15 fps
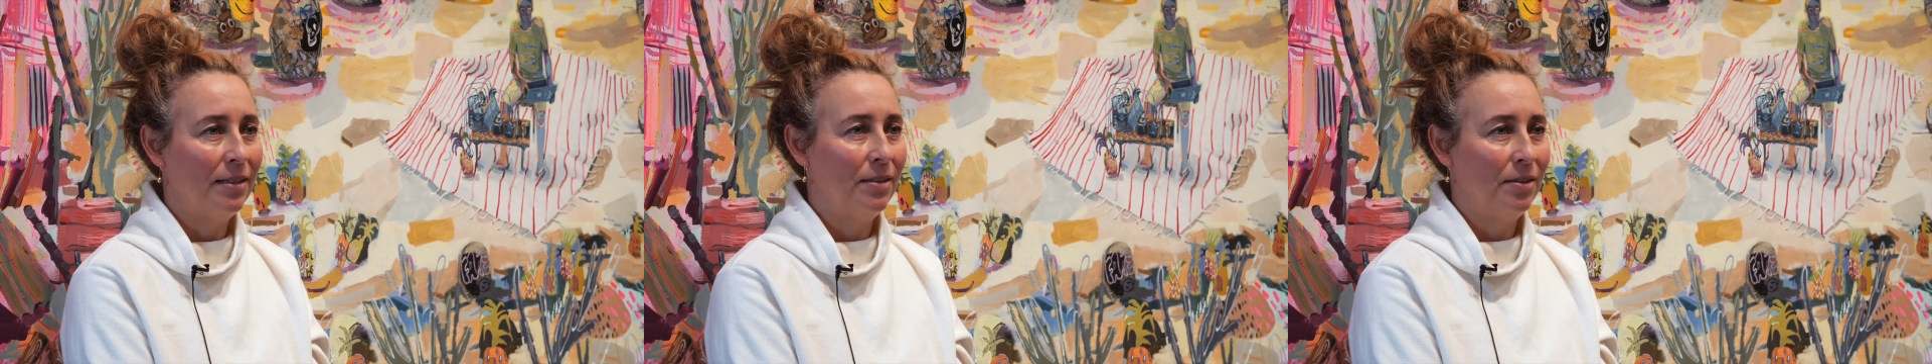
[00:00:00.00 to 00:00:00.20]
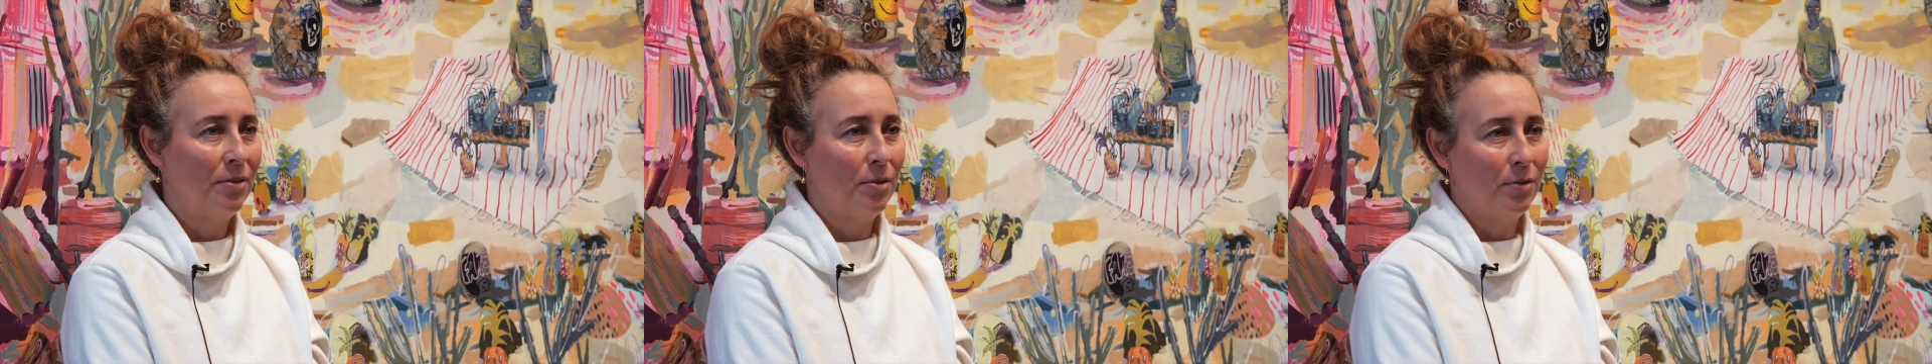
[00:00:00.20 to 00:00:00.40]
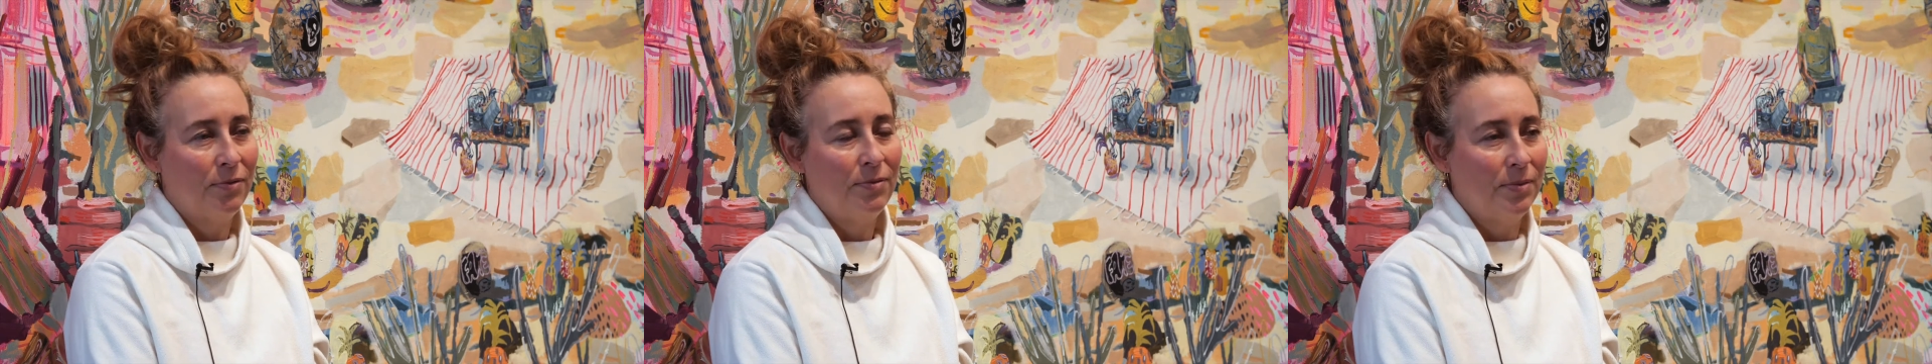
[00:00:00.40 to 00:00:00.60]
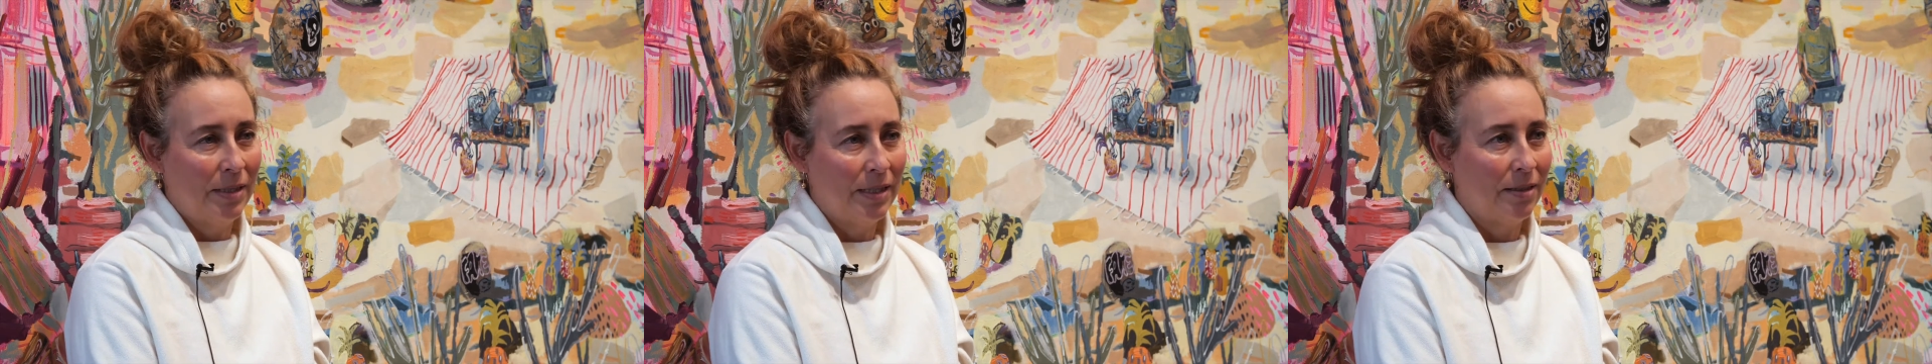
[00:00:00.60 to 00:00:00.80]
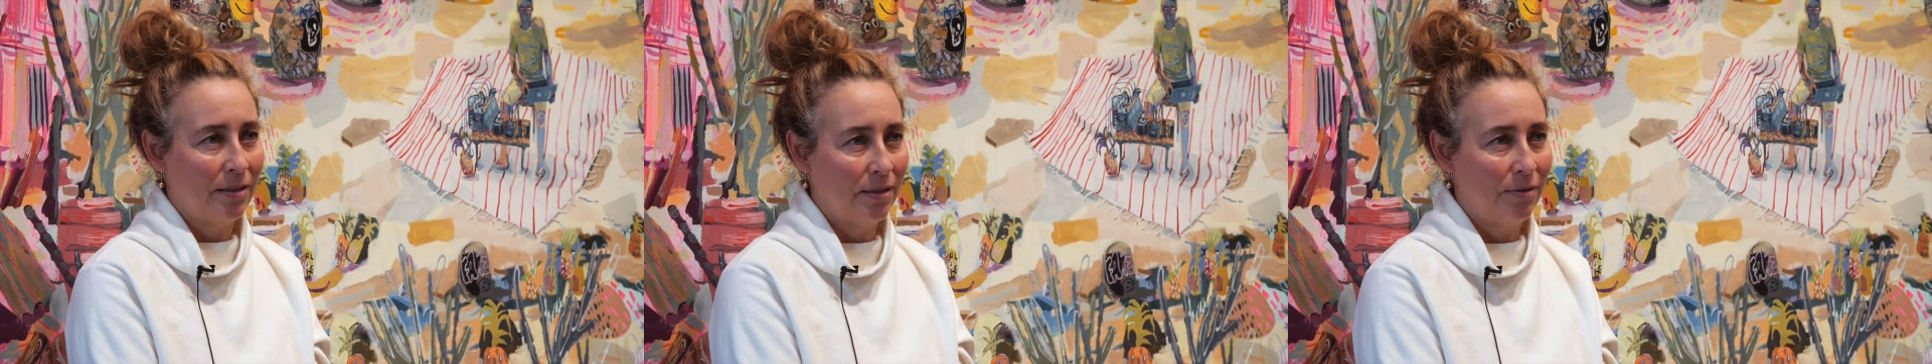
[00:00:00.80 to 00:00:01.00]
into
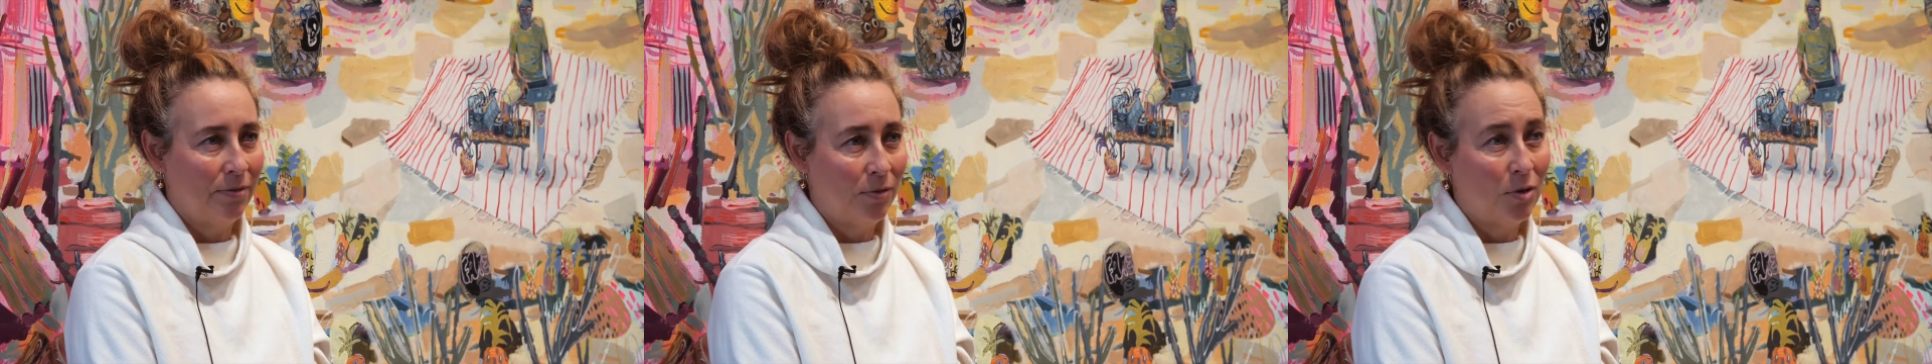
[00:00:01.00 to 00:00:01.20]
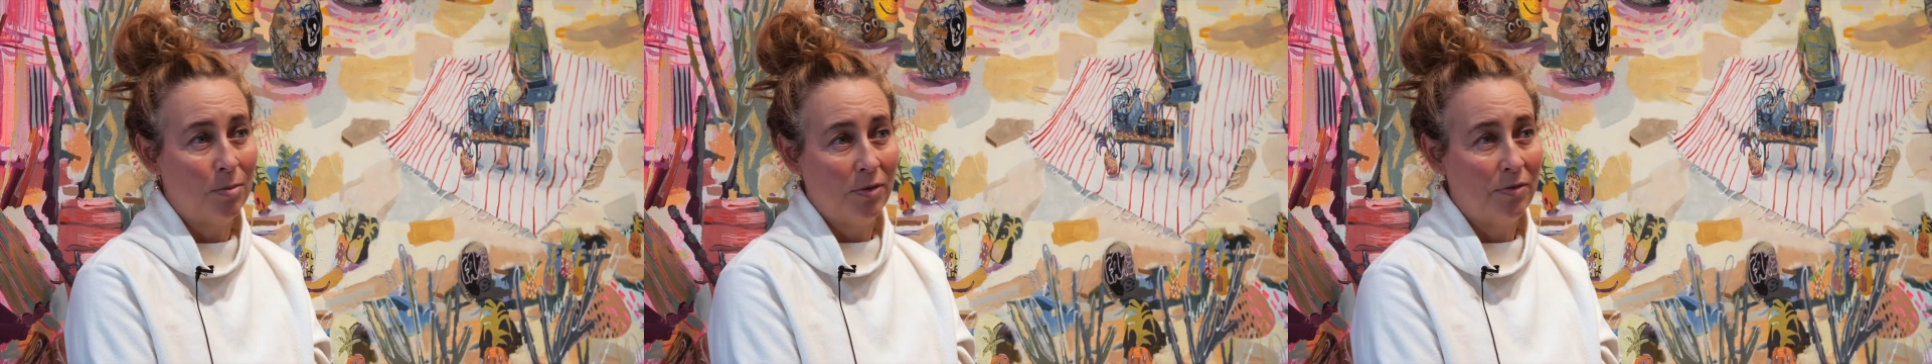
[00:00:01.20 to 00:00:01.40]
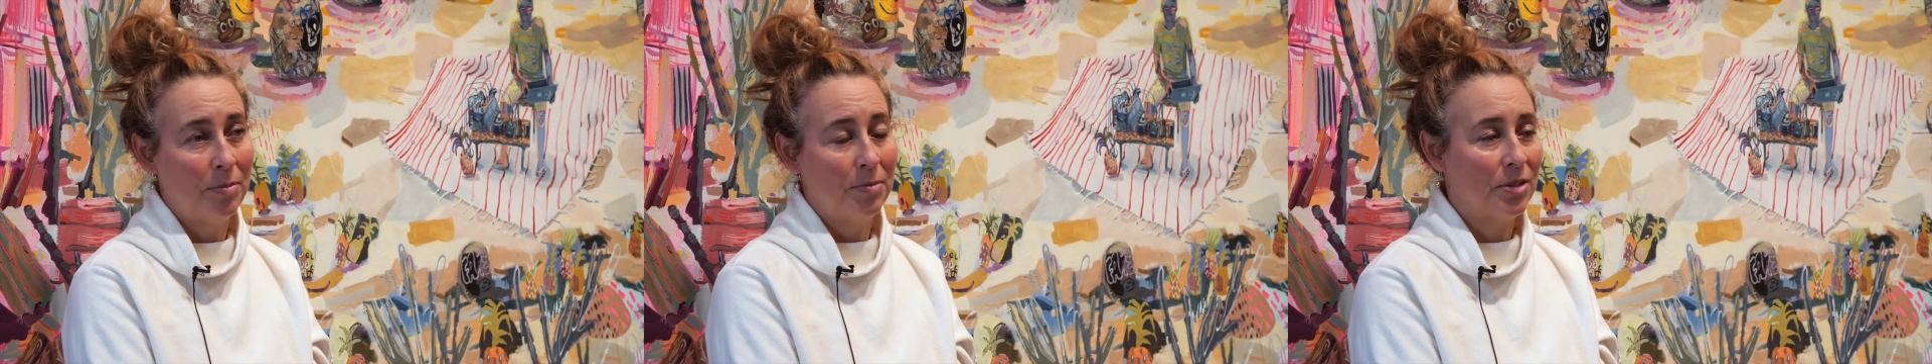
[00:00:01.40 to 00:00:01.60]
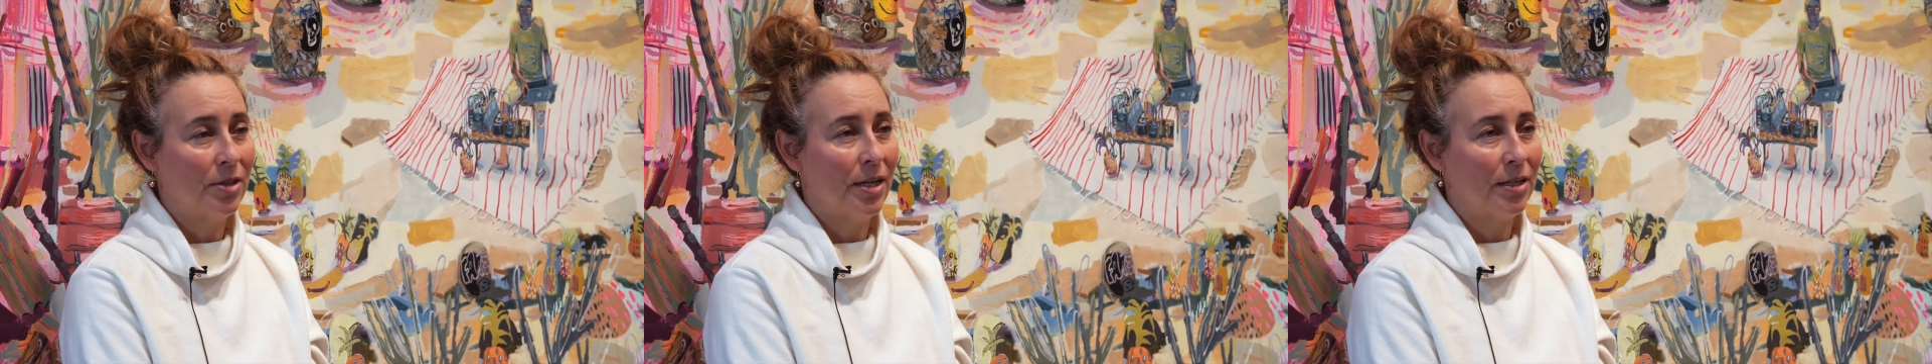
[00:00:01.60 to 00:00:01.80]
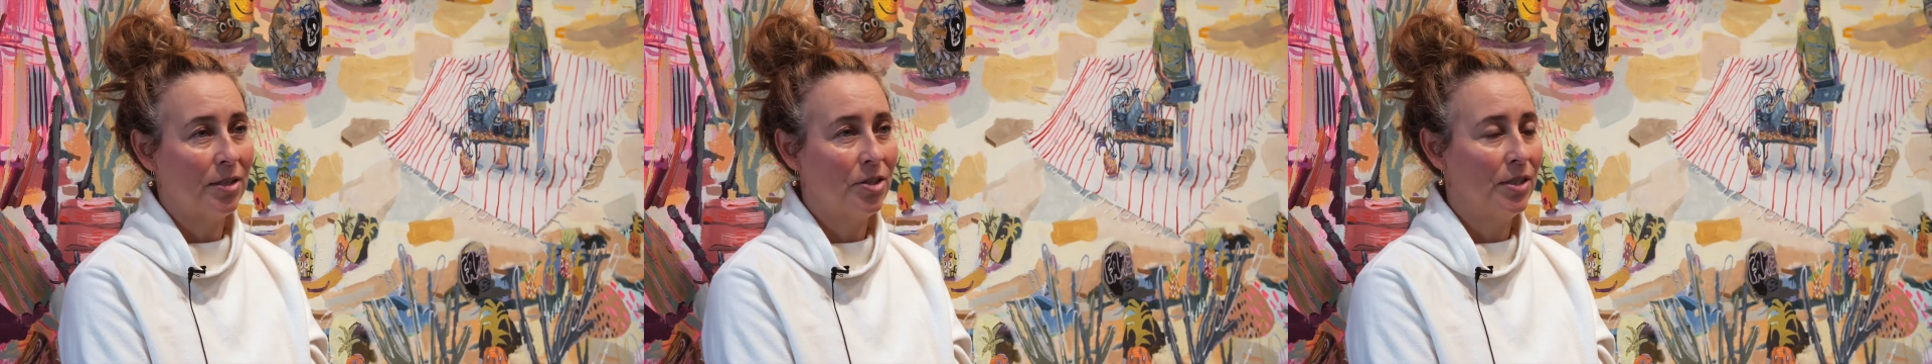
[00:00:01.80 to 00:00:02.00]
a form of
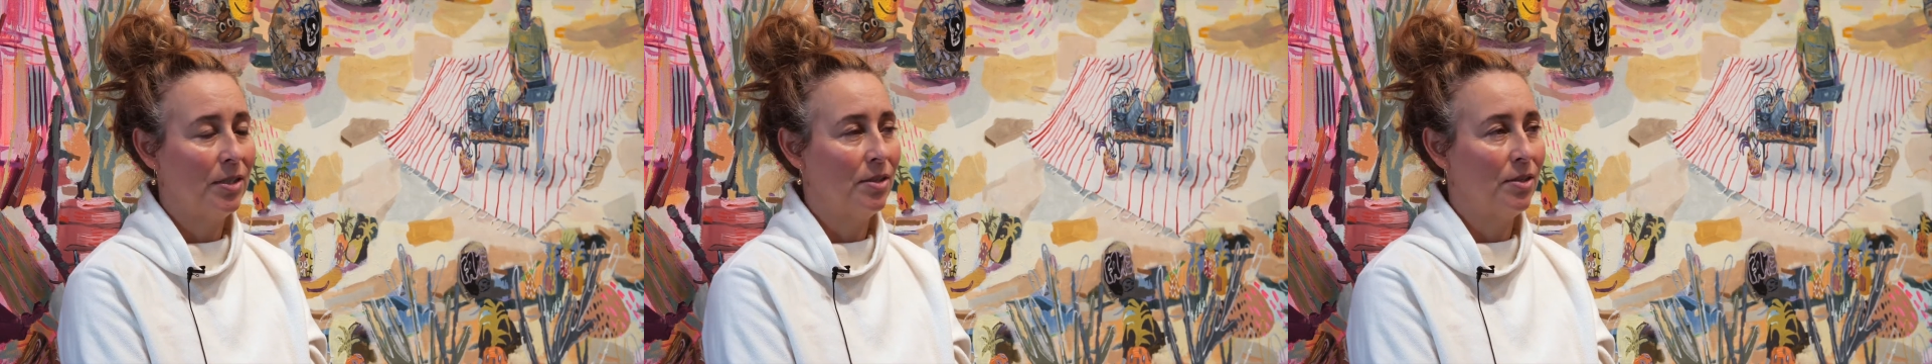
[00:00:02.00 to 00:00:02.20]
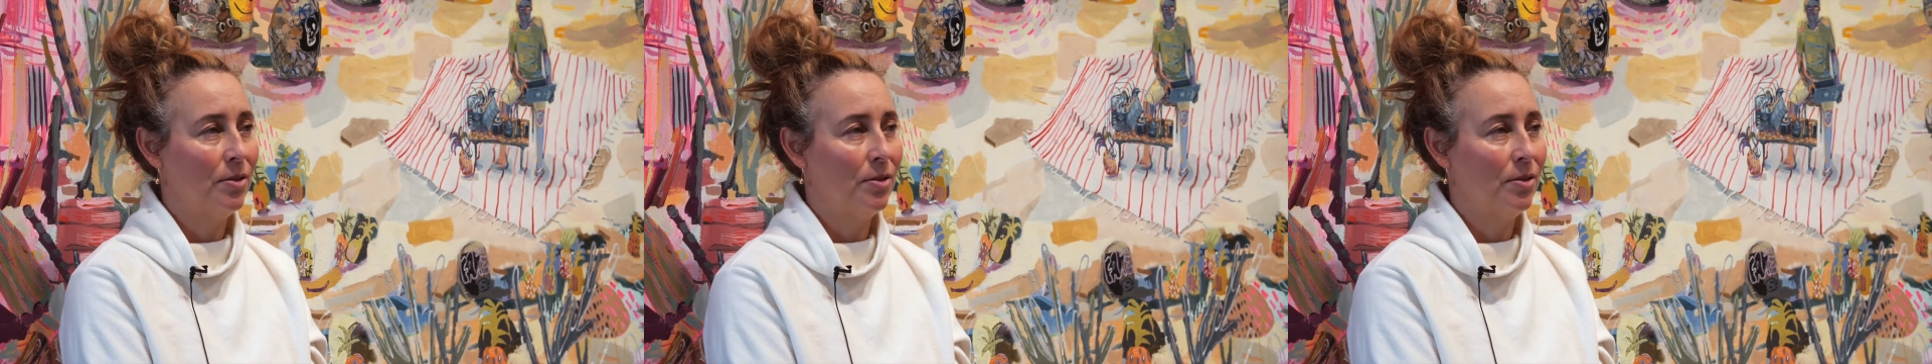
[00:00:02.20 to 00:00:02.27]
abstraction.